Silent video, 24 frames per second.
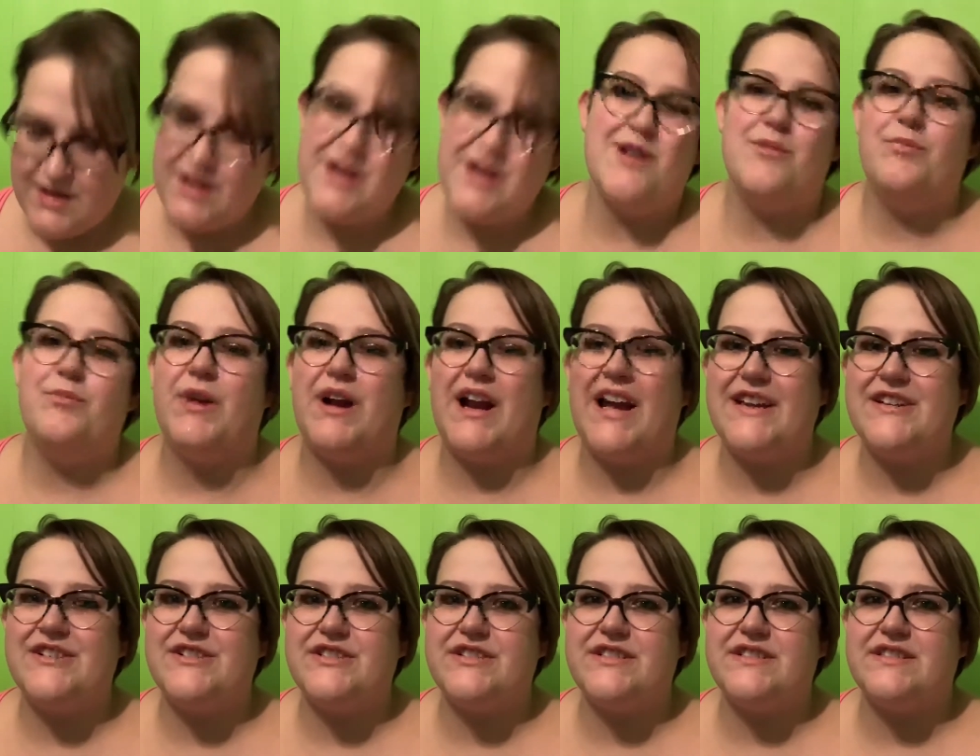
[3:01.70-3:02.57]
But I
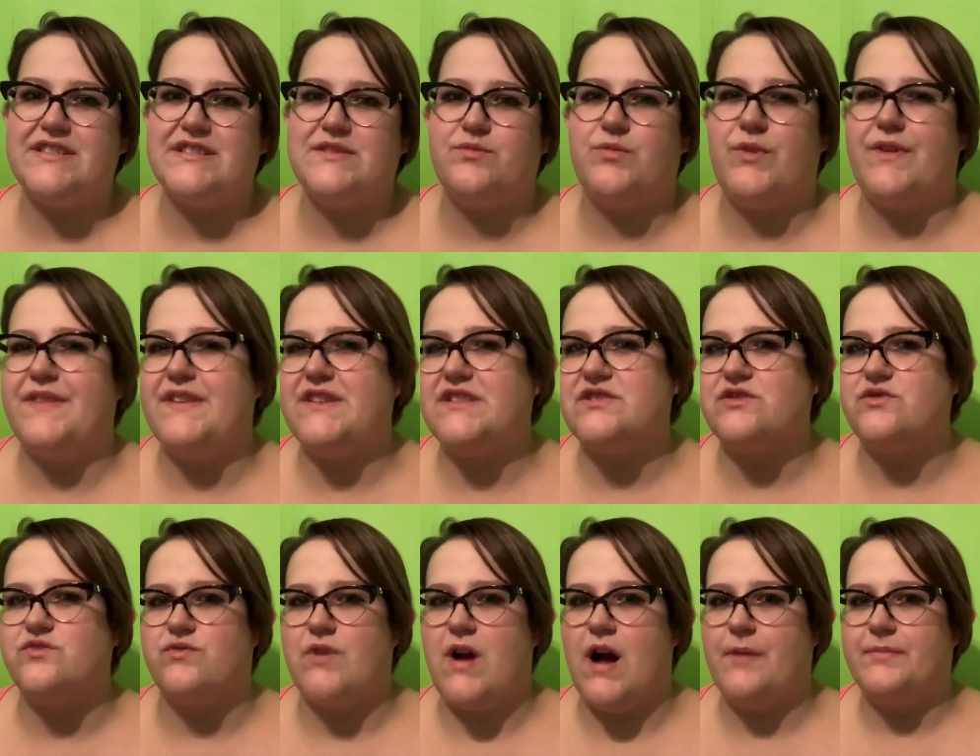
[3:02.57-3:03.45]
just, when this
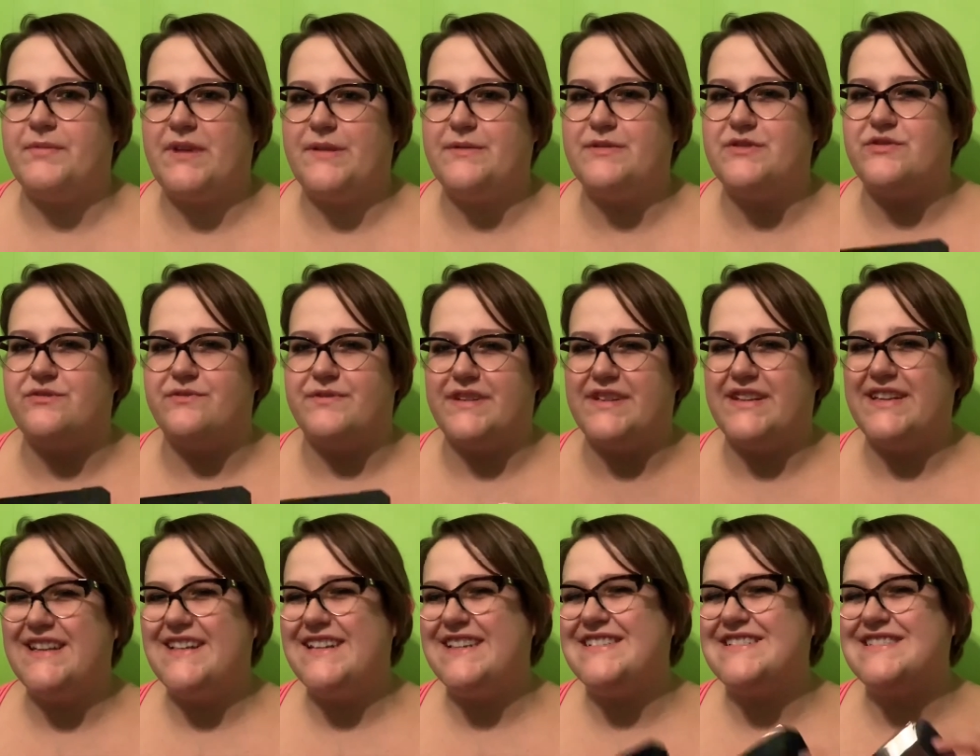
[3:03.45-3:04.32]
dropped, I was really
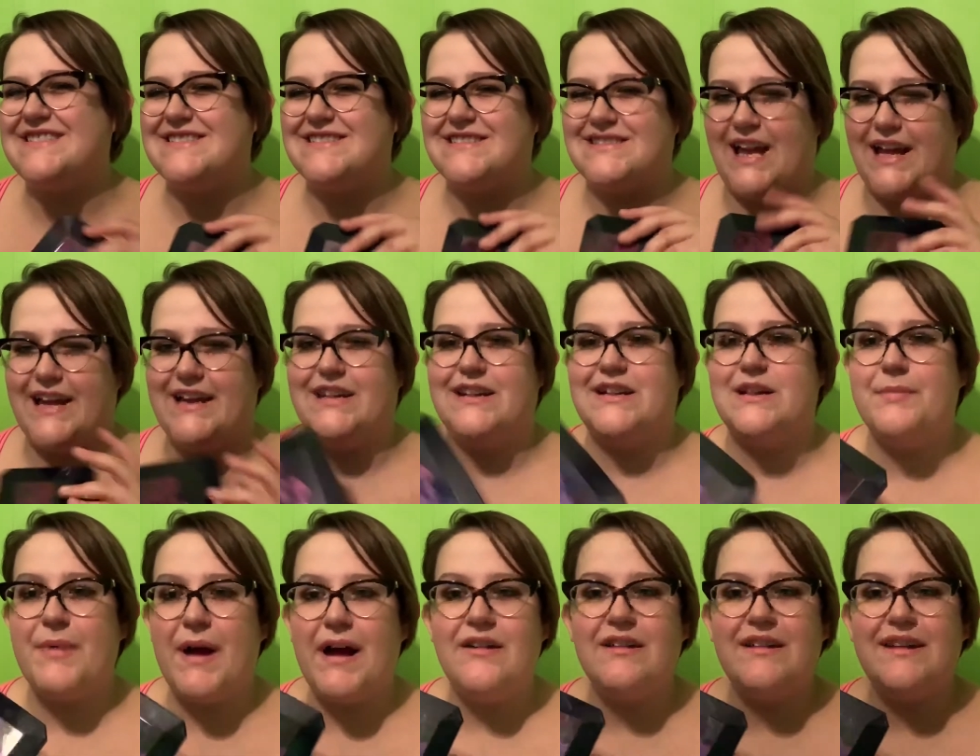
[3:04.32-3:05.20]
excited
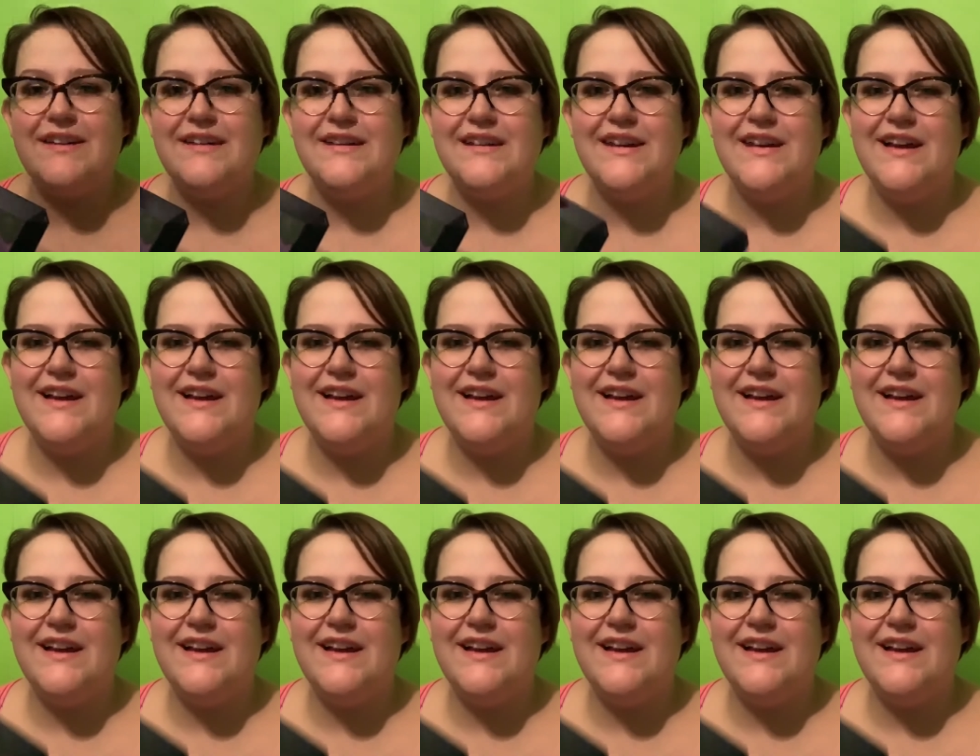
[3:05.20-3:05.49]
about it.